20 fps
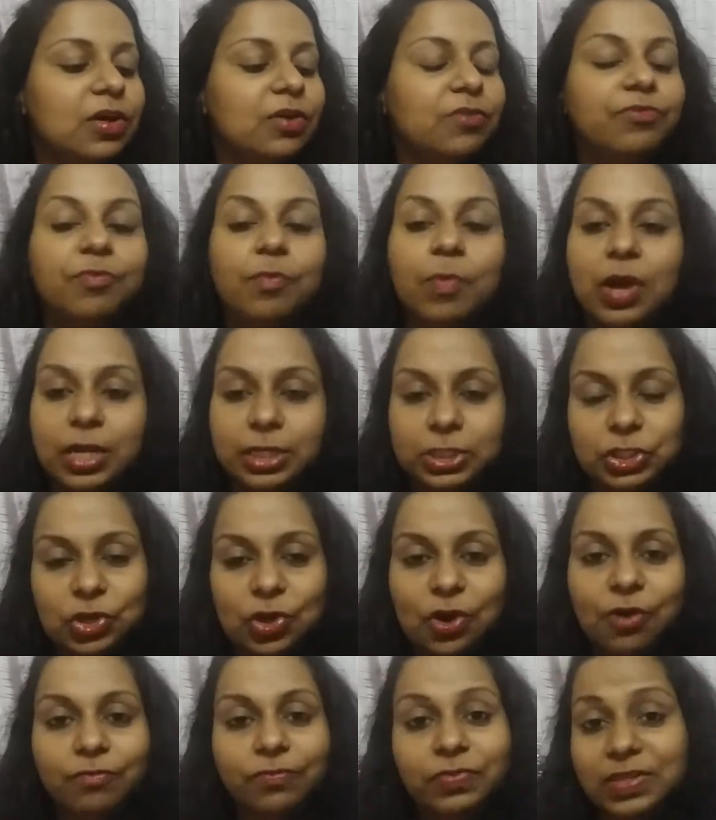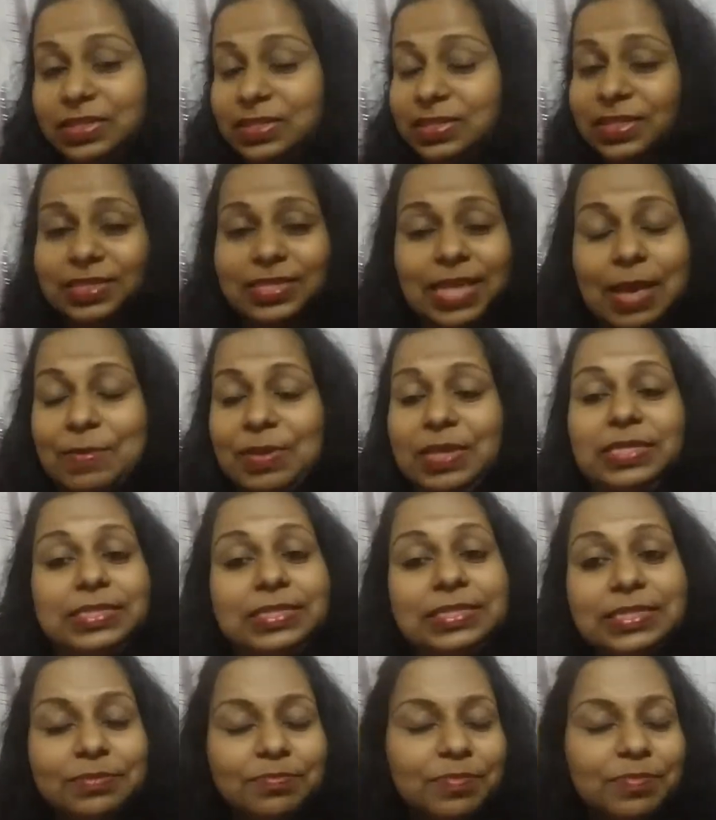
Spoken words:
of my dog. This is amazing.